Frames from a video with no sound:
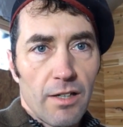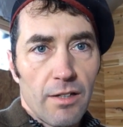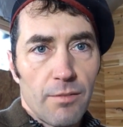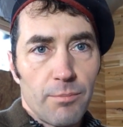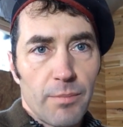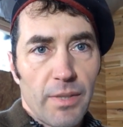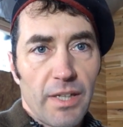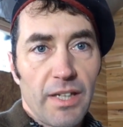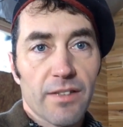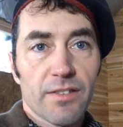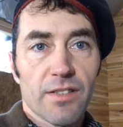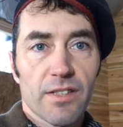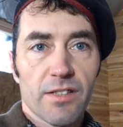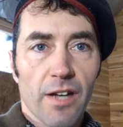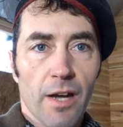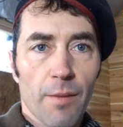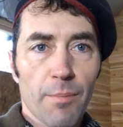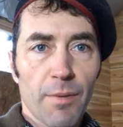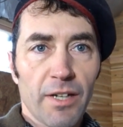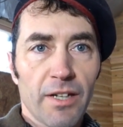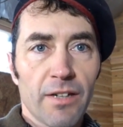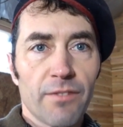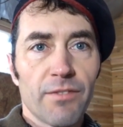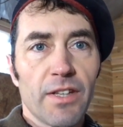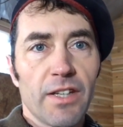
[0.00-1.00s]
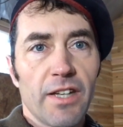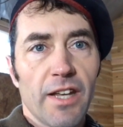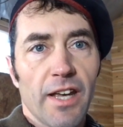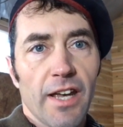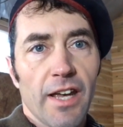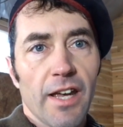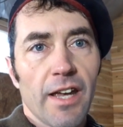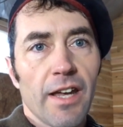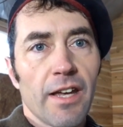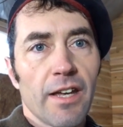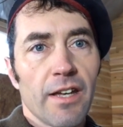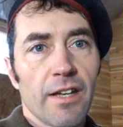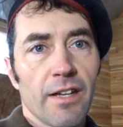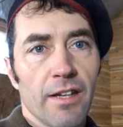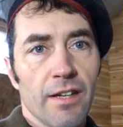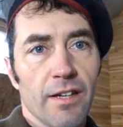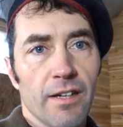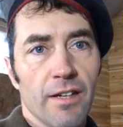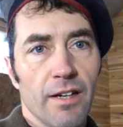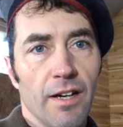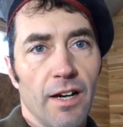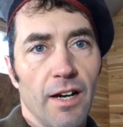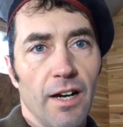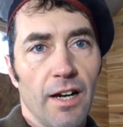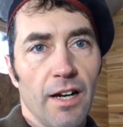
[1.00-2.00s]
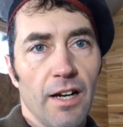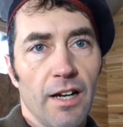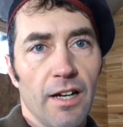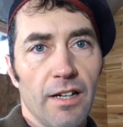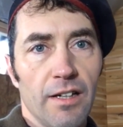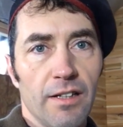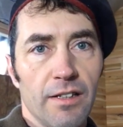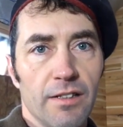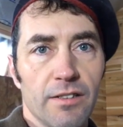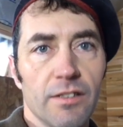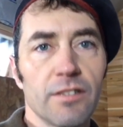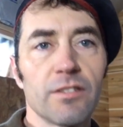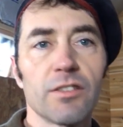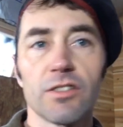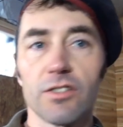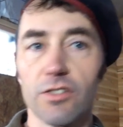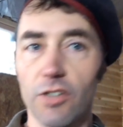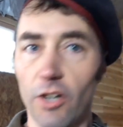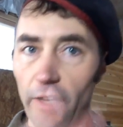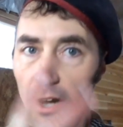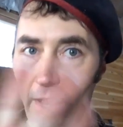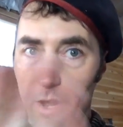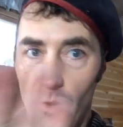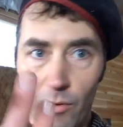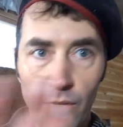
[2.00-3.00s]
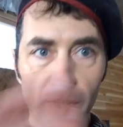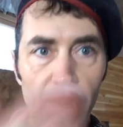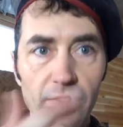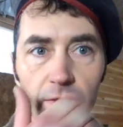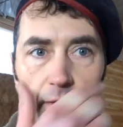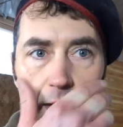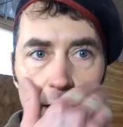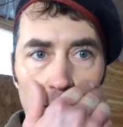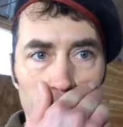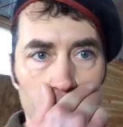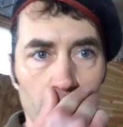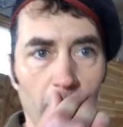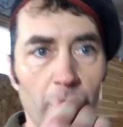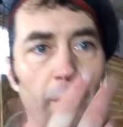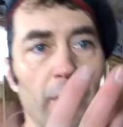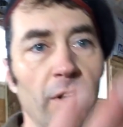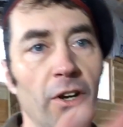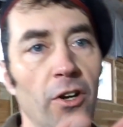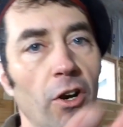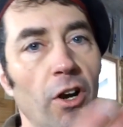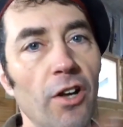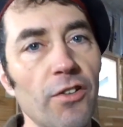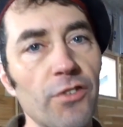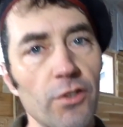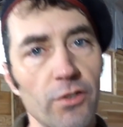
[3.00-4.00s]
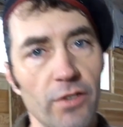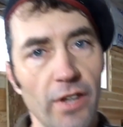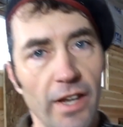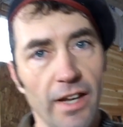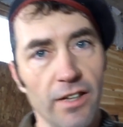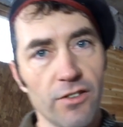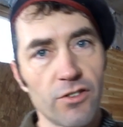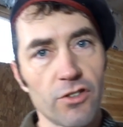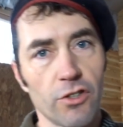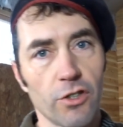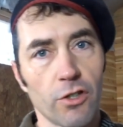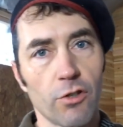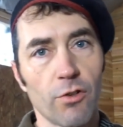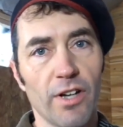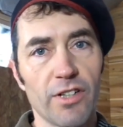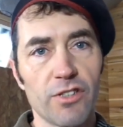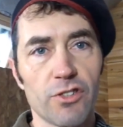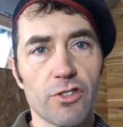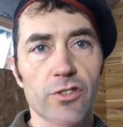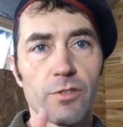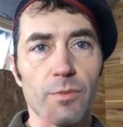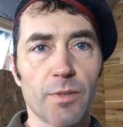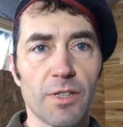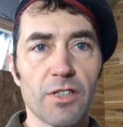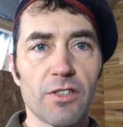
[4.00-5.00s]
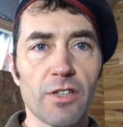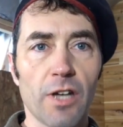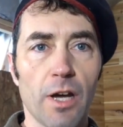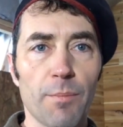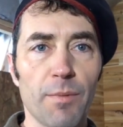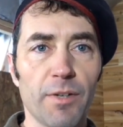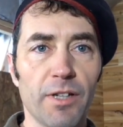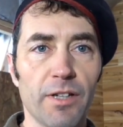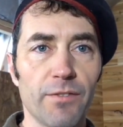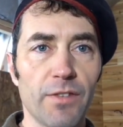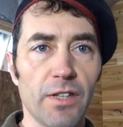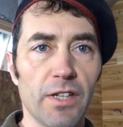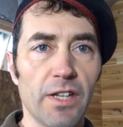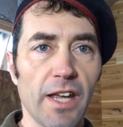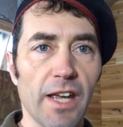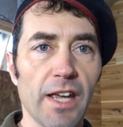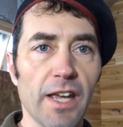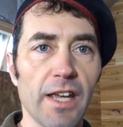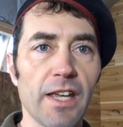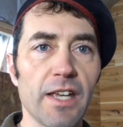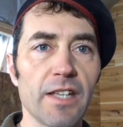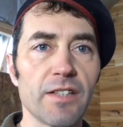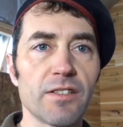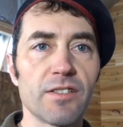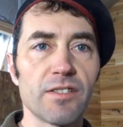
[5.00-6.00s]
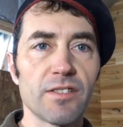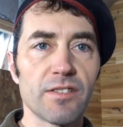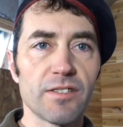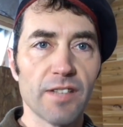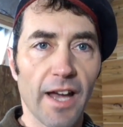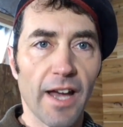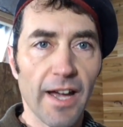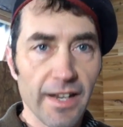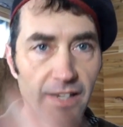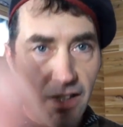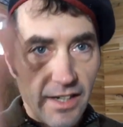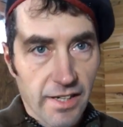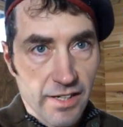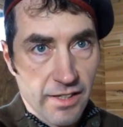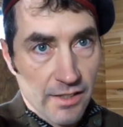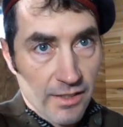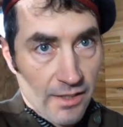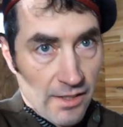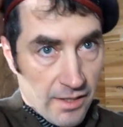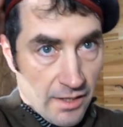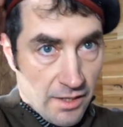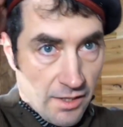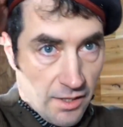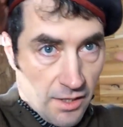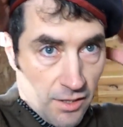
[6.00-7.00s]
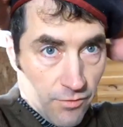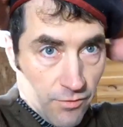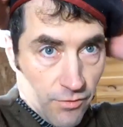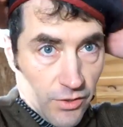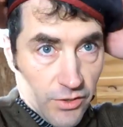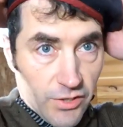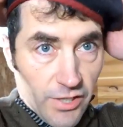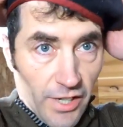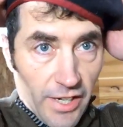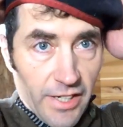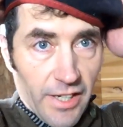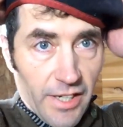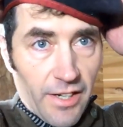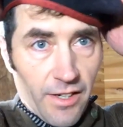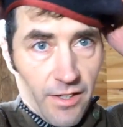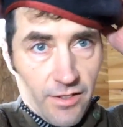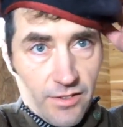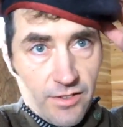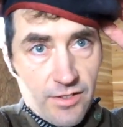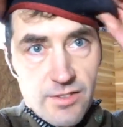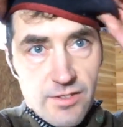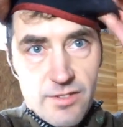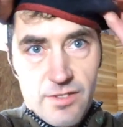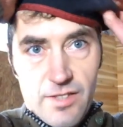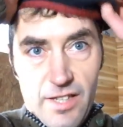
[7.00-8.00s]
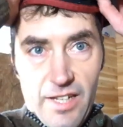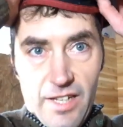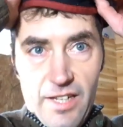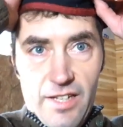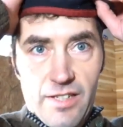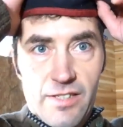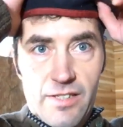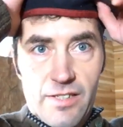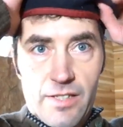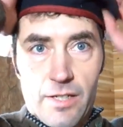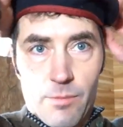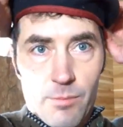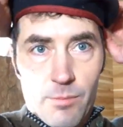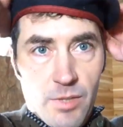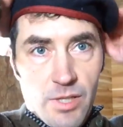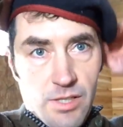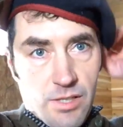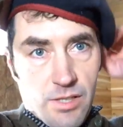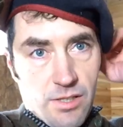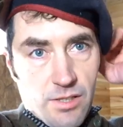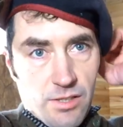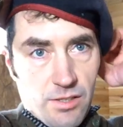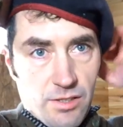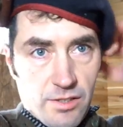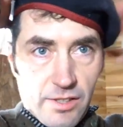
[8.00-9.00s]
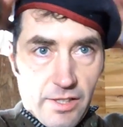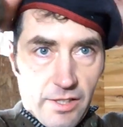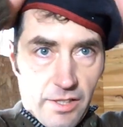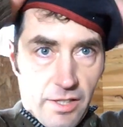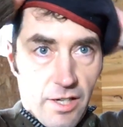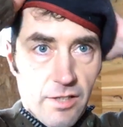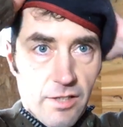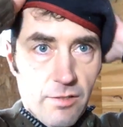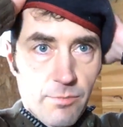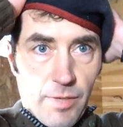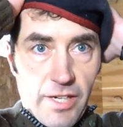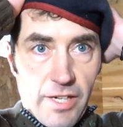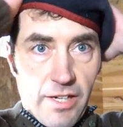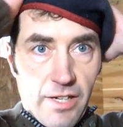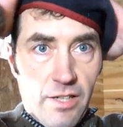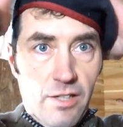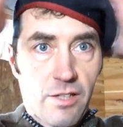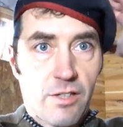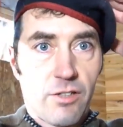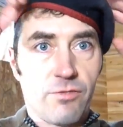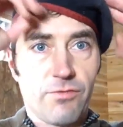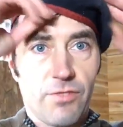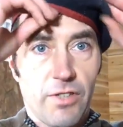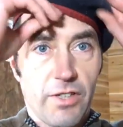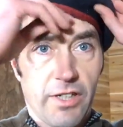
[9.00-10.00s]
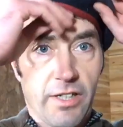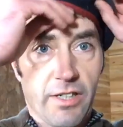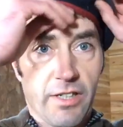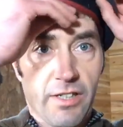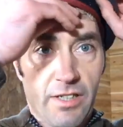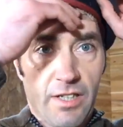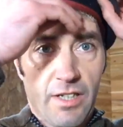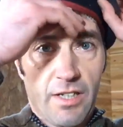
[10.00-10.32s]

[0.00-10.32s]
Because the topic of the day, to start out with, I'm here also to answer your questions, but the topic of the day is siding for tiny houses, and I knocked my head all funny.